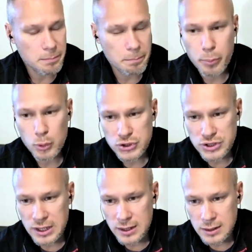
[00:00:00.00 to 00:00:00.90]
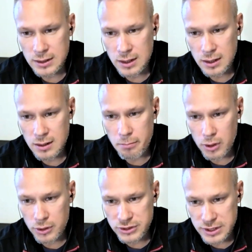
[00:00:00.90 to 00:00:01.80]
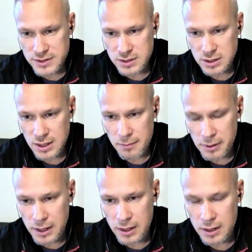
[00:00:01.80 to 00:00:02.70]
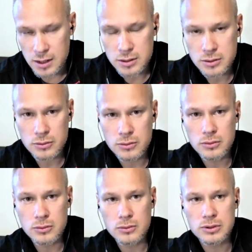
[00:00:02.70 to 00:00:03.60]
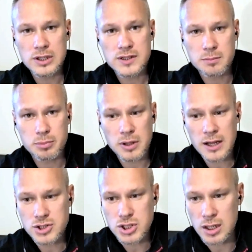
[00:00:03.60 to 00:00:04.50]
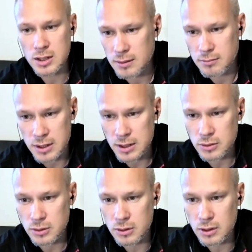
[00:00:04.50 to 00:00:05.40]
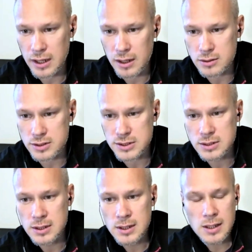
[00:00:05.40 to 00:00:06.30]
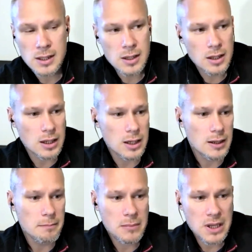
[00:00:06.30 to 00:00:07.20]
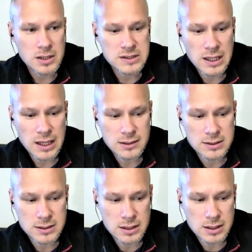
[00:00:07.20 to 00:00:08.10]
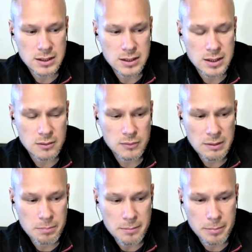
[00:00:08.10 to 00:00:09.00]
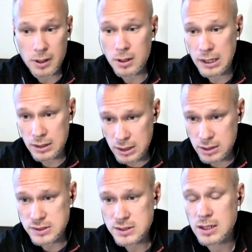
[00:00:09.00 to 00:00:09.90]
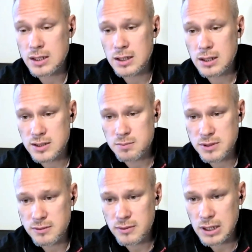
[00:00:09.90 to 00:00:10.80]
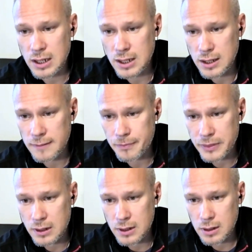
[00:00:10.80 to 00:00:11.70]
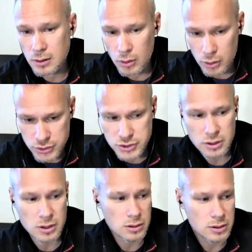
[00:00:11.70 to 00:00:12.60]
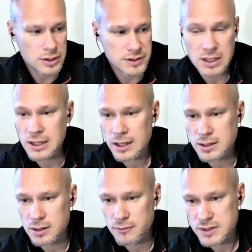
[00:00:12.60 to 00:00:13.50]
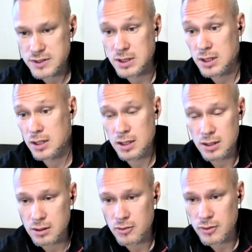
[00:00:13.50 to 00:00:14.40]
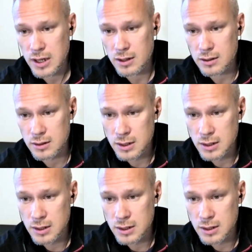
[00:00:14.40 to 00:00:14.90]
putting robotics deeply into the supply chain, I mean at all layers, means that we people, and it's specifically also is connected with the career